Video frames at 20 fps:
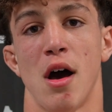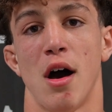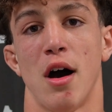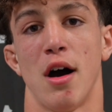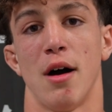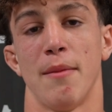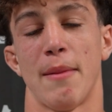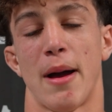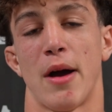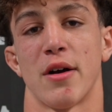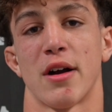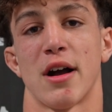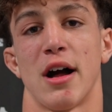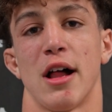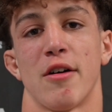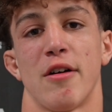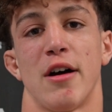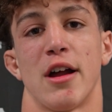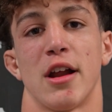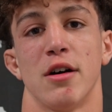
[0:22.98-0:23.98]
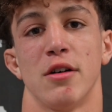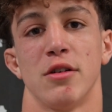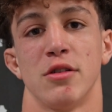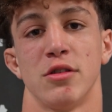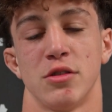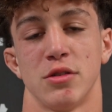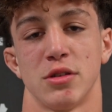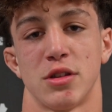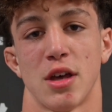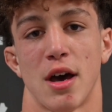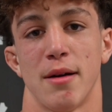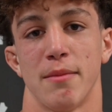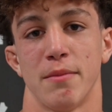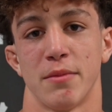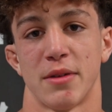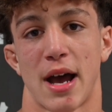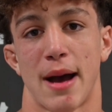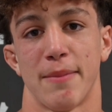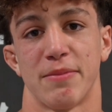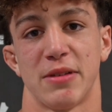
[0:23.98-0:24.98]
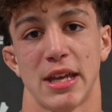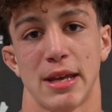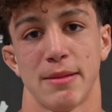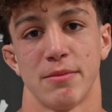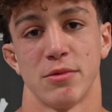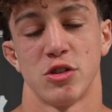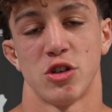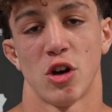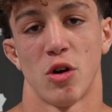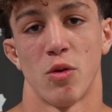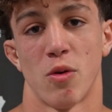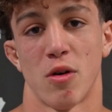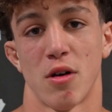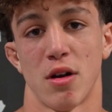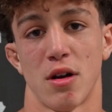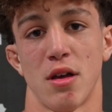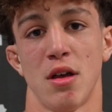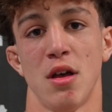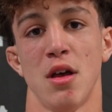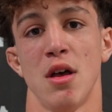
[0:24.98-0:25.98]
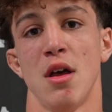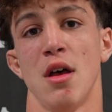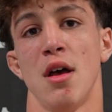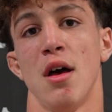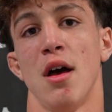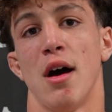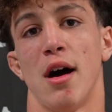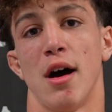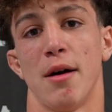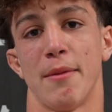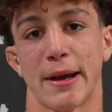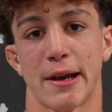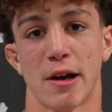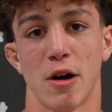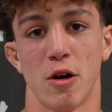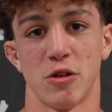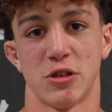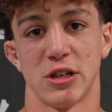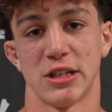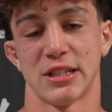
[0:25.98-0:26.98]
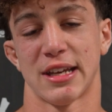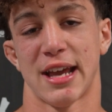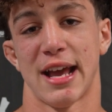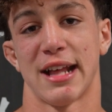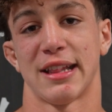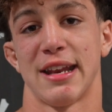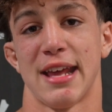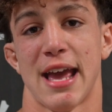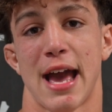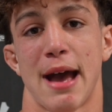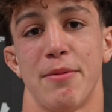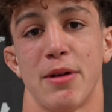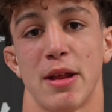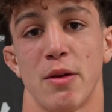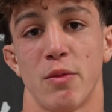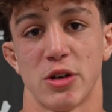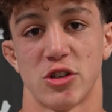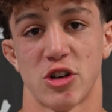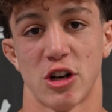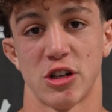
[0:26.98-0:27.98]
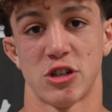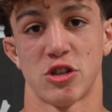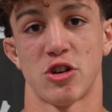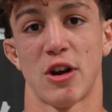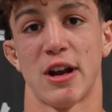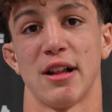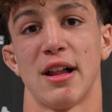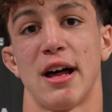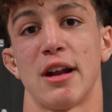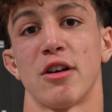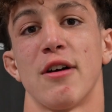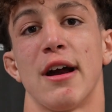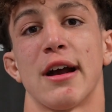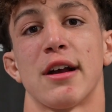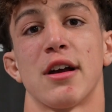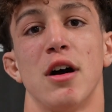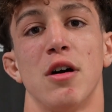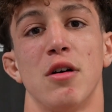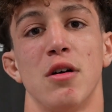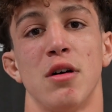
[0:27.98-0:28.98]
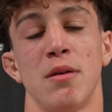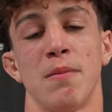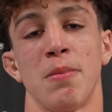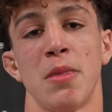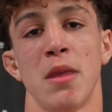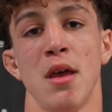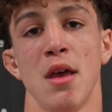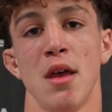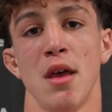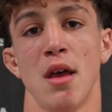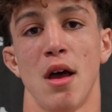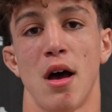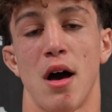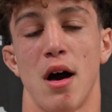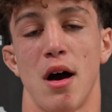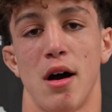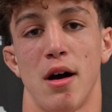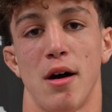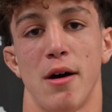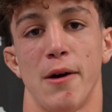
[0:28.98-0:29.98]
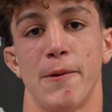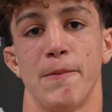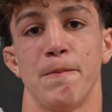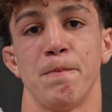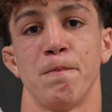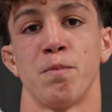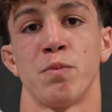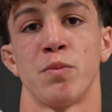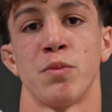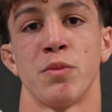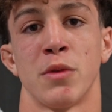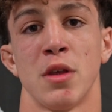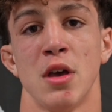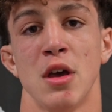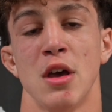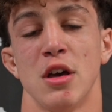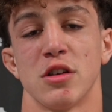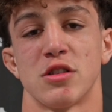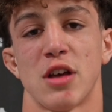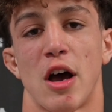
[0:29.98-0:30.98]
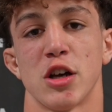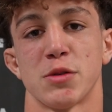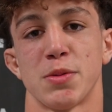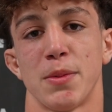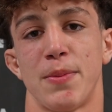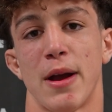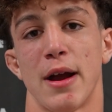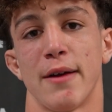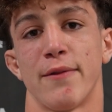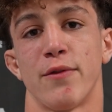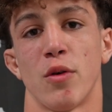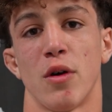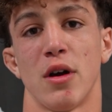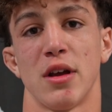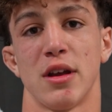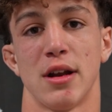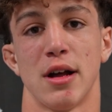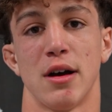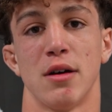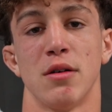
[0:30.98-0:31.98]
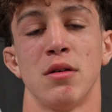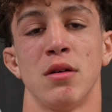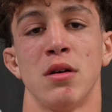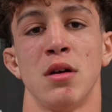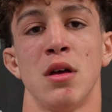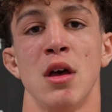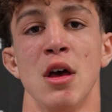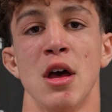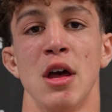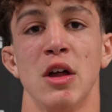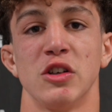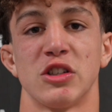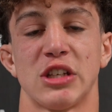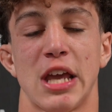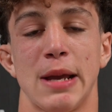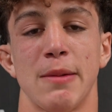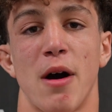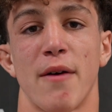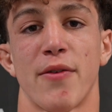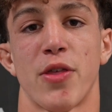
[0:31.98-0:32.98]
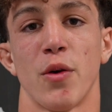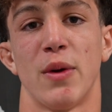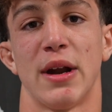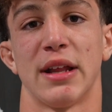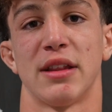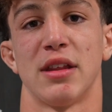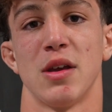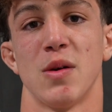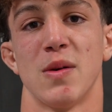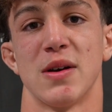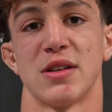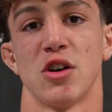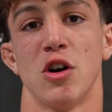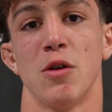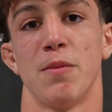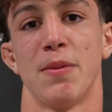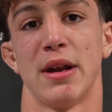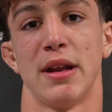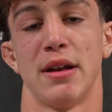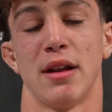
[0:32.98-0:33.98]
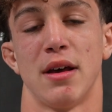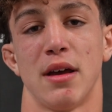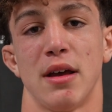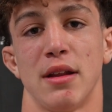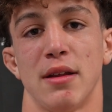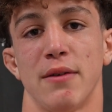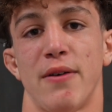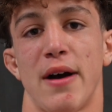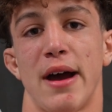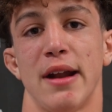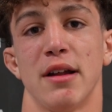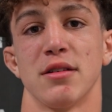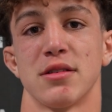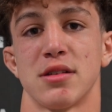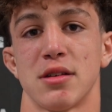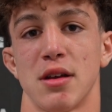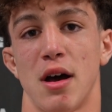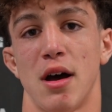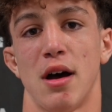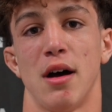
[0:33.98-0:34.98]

out in Colorado with top team, Joe Warren, my coaches like Anthony Avedon. We trained a lot of Greco. So I was prepared for it, you know. Just came off the win at the US Open and in the finals.